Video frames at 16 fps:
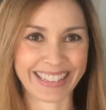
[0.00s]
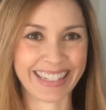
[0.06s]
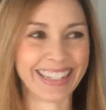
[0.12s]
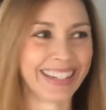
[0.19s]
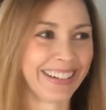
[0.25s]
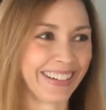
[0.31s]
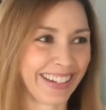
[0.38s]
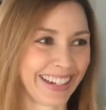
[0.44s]

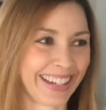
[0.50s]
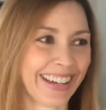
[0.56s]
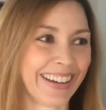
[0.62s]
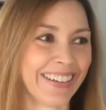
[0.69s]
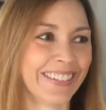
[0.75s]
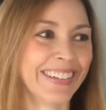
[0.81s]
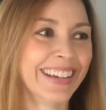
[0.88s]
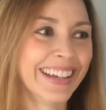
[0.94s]
There we
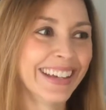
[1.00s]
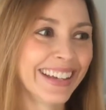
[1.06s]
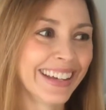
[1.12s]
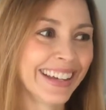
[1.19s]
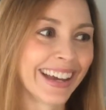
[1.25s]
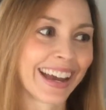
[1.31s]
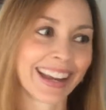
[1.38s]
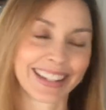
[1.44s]
go.
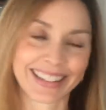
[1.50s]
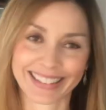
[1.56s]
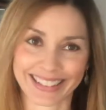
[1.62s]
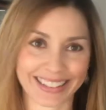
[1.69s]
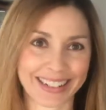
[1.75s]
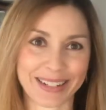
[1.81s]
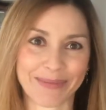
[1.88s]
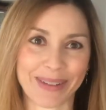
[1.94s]
I
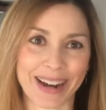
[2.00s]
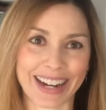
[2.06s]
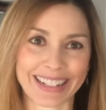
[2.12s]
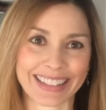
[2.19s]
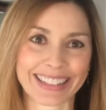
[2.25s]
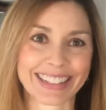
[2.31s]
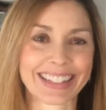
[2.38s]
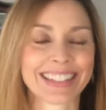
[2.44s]
still need to
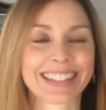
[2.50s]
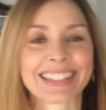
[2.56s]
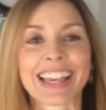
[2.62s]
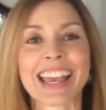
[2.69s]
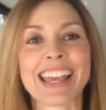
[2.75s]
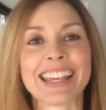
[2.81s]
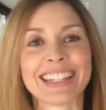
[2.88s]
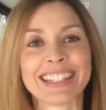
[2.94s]
practice this.
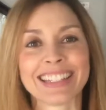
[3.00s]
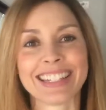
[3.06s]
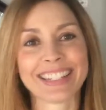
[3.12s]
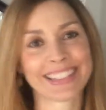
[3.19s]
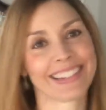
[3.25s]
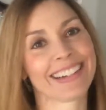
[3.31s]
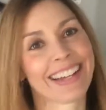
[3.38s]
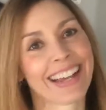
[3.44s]

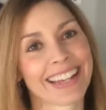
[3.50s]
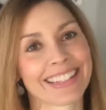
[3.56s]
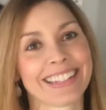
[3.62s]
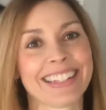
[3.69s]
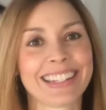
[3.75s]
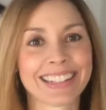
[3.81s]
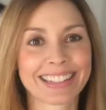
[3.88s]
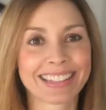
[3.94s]
Caesar
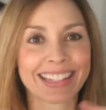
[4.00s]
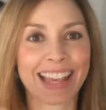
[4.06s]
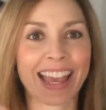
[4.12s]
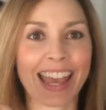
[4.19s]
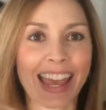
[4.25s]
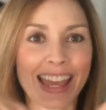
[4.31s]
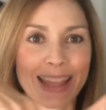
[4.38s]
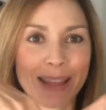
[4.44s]
Augustus
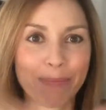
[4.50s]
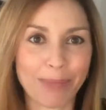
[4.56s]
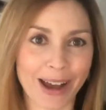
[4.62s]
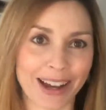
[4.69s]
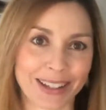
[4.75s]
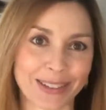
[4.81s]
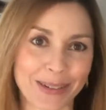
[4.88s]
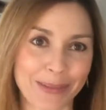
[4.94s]
and the
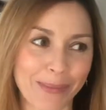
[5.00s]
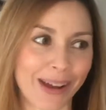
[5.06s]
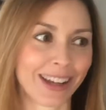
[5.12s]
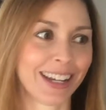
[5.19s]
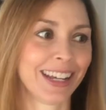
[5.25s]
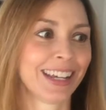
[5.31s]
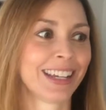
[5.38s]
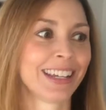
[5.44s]
Pax
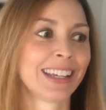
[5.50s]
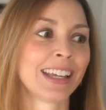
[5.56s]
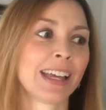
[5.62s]
Romana,